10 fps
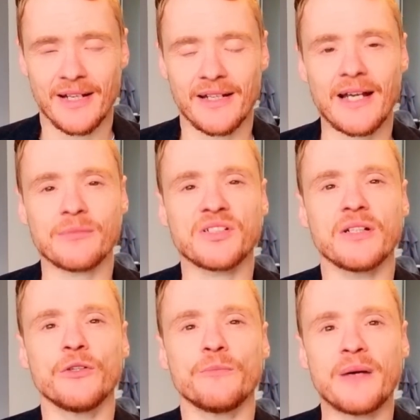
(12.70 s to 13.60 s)
An
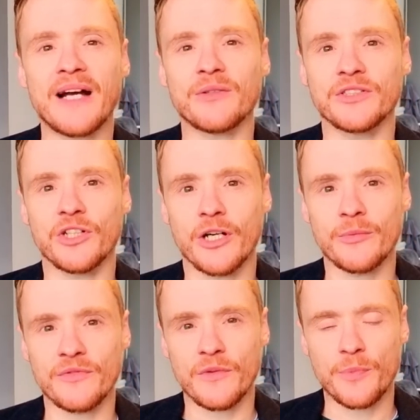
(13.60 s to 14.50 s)
absolute
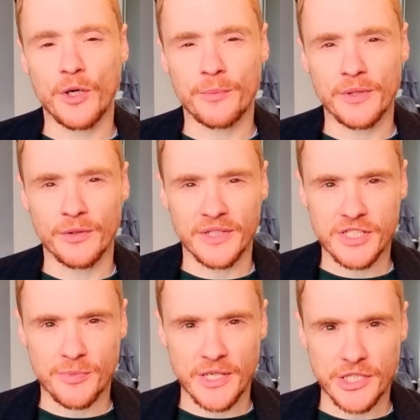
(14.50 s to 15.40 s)
paradigm of the popular
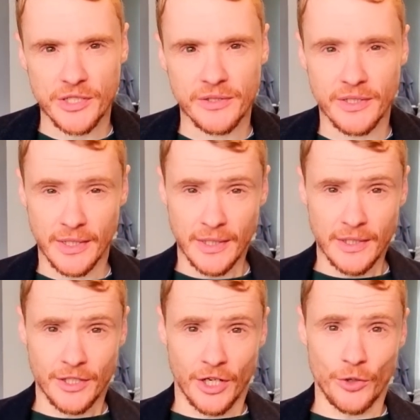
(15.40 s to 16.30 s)
expression,
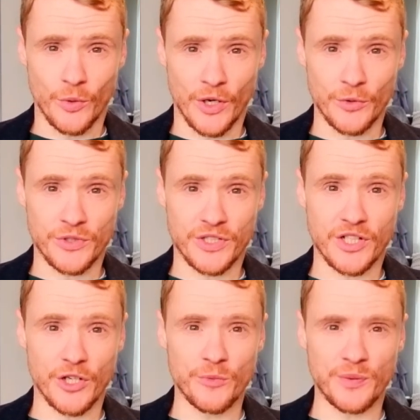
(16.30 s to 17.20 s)
go woke,
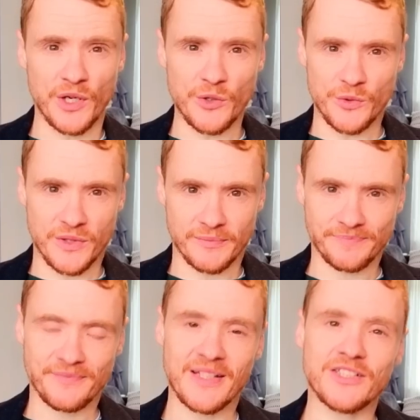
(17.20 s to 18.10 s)
go broke.
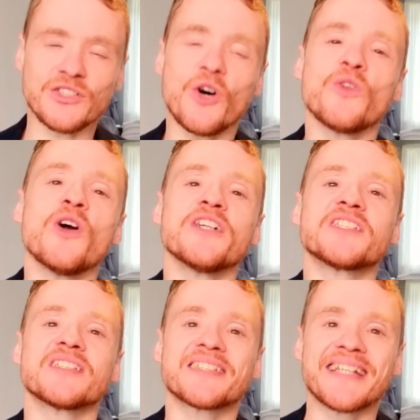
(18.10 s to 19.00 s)
It's not
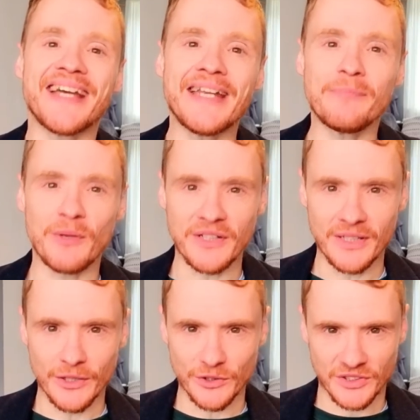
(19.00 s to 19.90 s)
nice to see
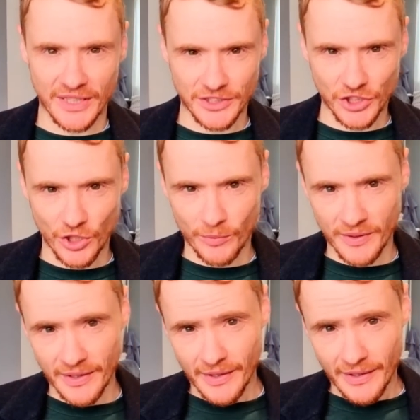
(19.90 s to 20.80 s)
anybody lose their
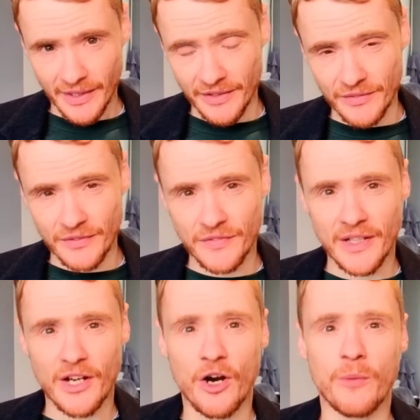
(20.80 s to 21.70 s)
job, even if
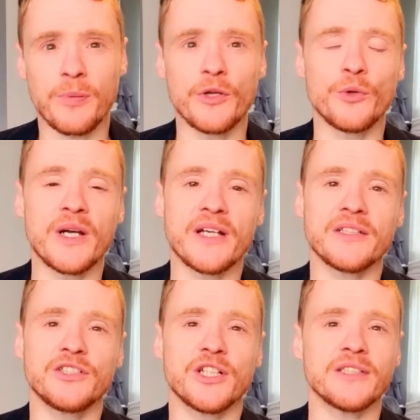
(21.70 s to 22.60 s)
they are
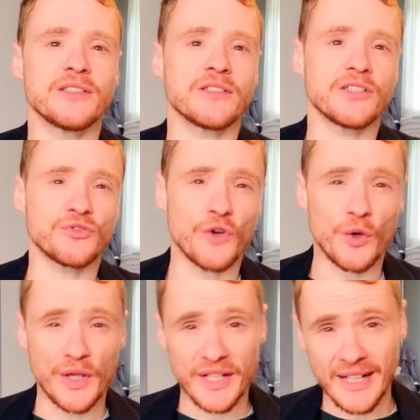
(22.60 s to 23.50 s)
blue-haired, gender
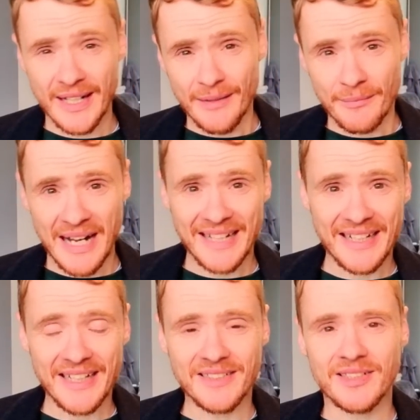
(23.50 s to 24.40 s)
dysphoric,
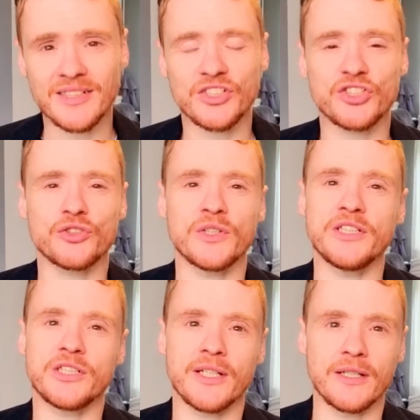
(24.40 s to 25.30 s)
man-hating,
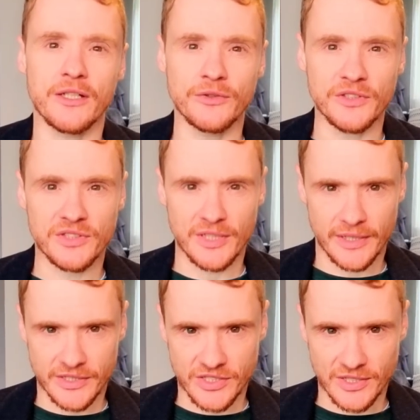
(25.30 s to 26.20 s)
screeching
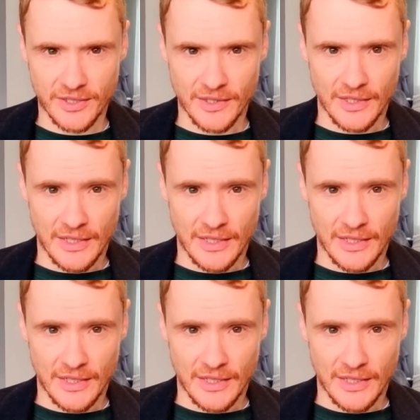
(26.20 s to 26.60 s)
lunatics.